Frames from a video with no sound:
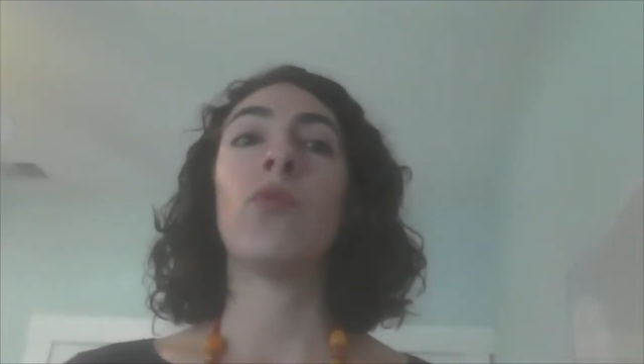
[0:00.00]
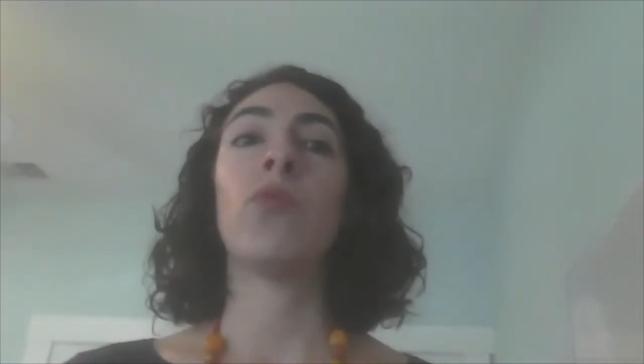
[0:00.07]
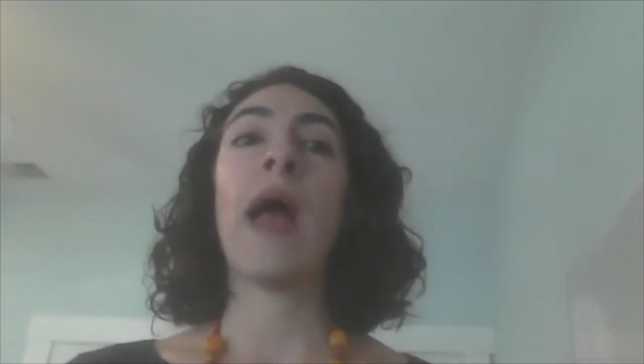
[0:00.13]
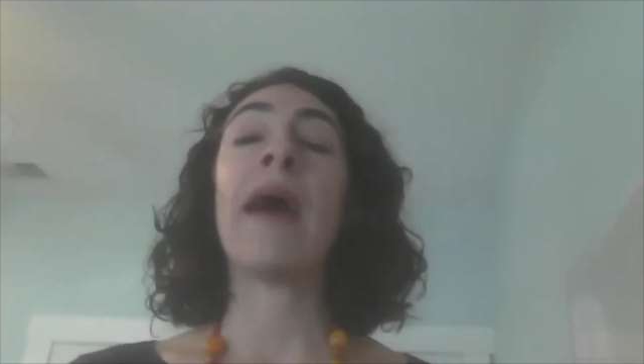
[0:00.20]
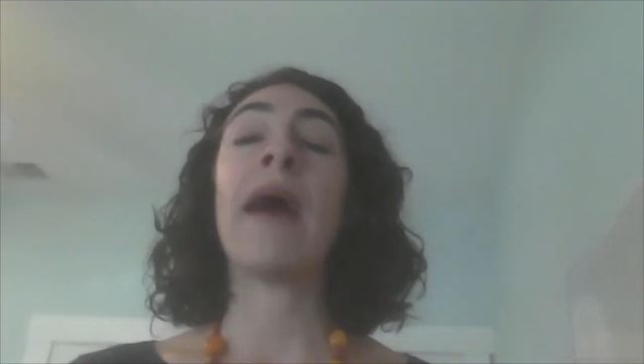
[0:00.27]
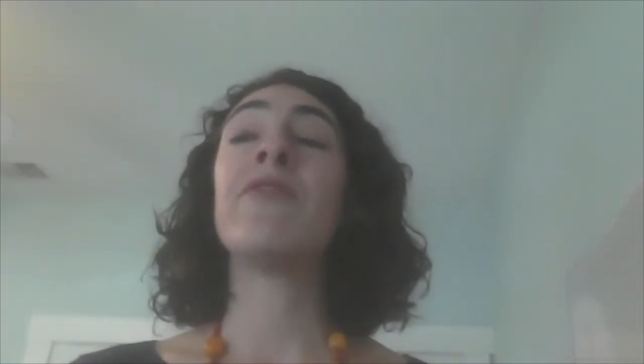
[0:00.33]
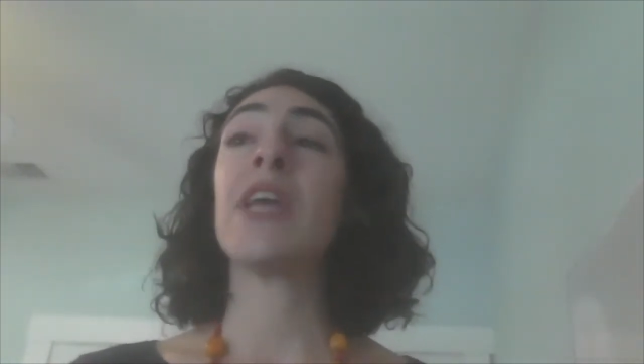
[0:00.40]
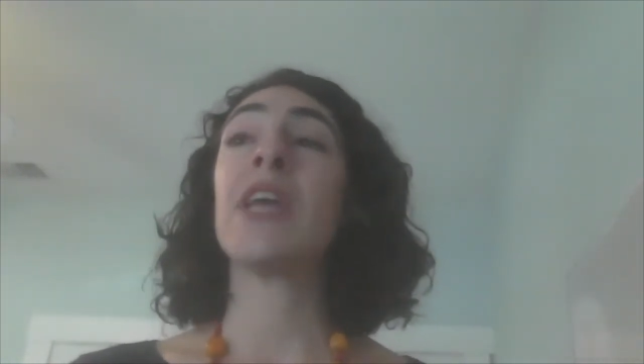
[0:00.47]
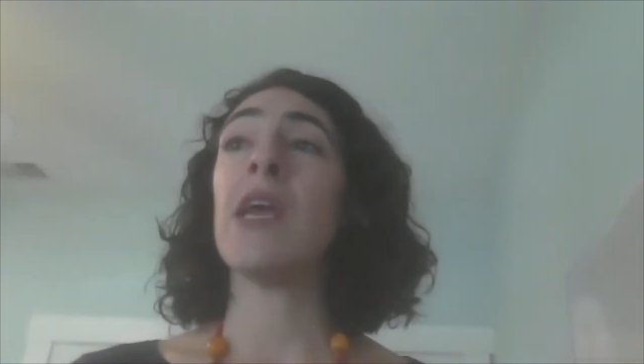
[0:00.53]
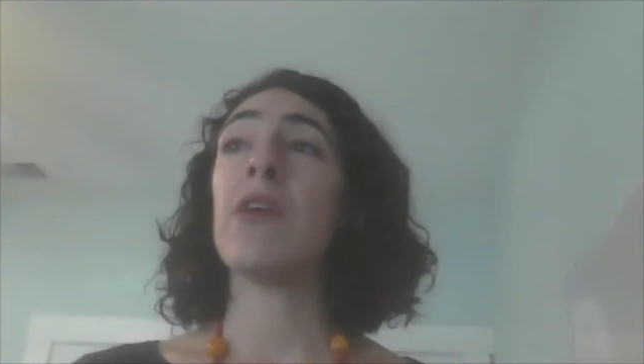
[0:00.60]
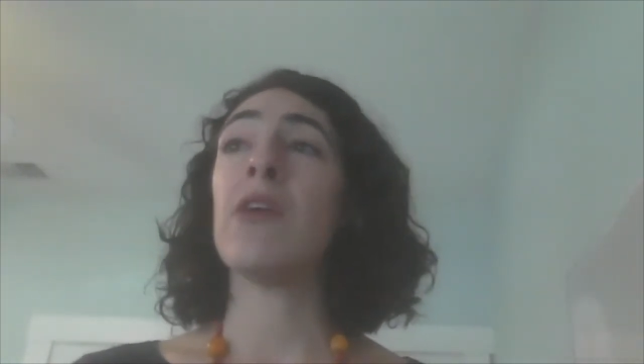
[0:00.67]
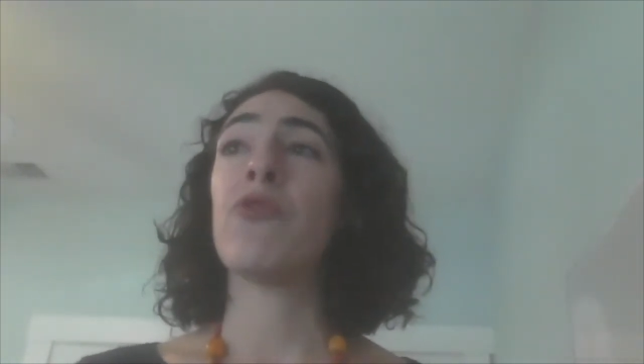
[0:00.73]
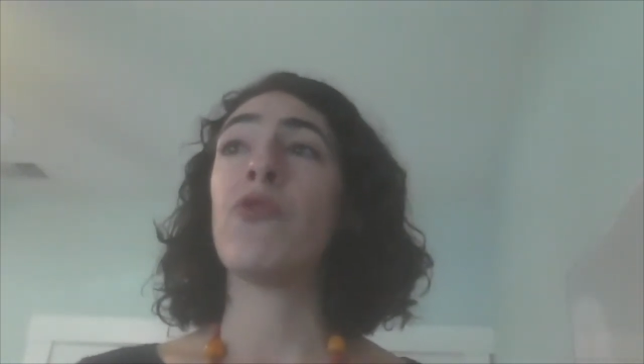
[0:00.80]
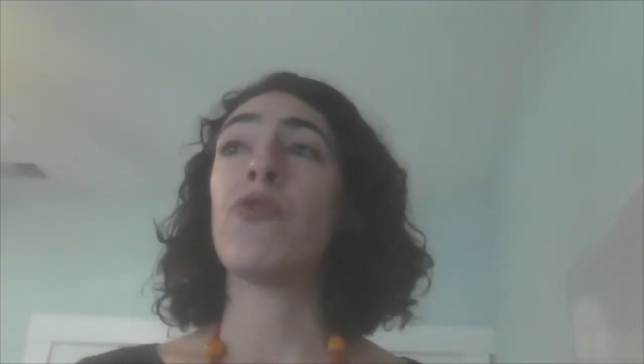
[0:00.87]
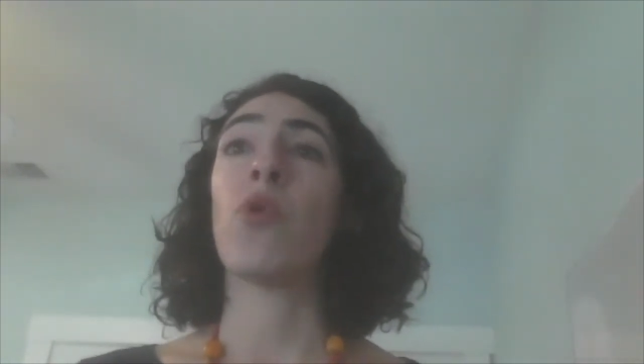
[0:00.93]

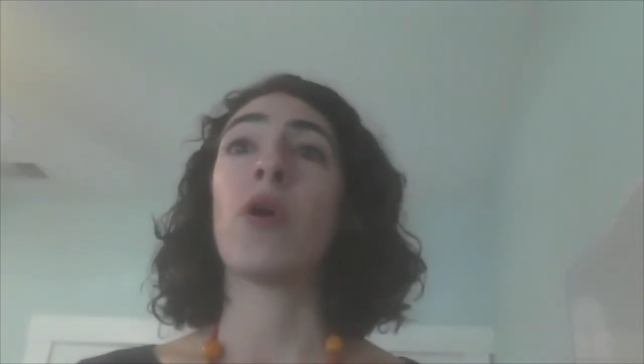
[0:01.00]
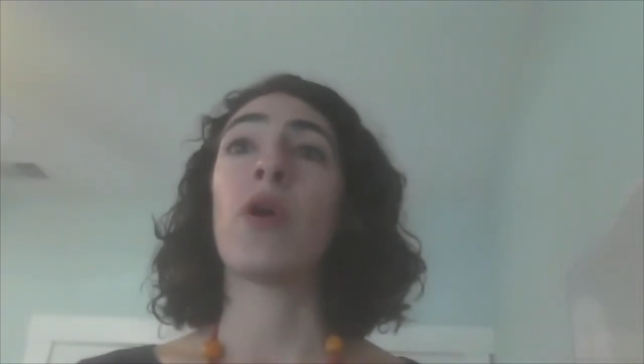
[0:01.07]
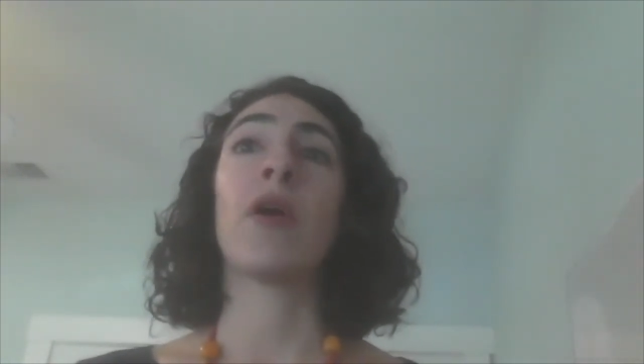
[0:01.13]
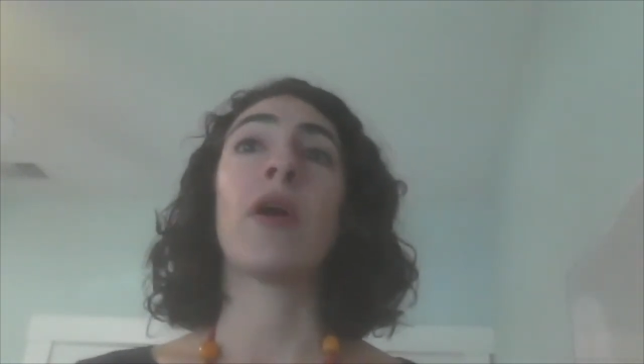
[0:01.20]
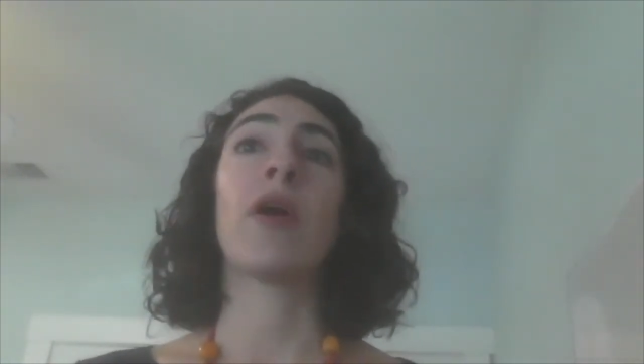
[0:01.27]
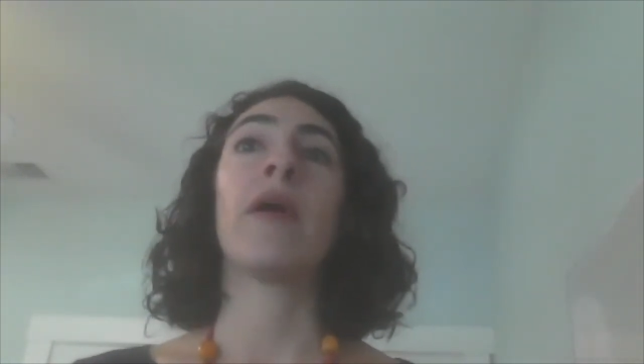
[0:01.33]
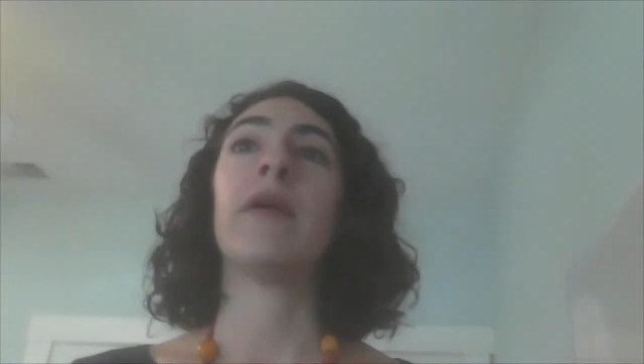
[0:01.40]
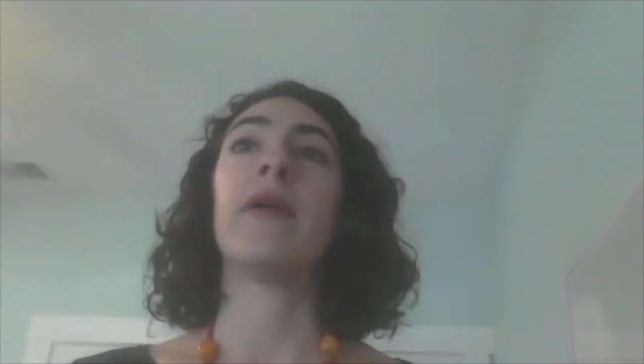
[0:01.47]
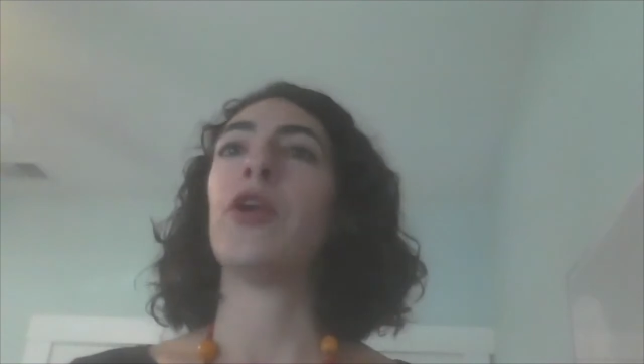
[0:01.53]
advocate for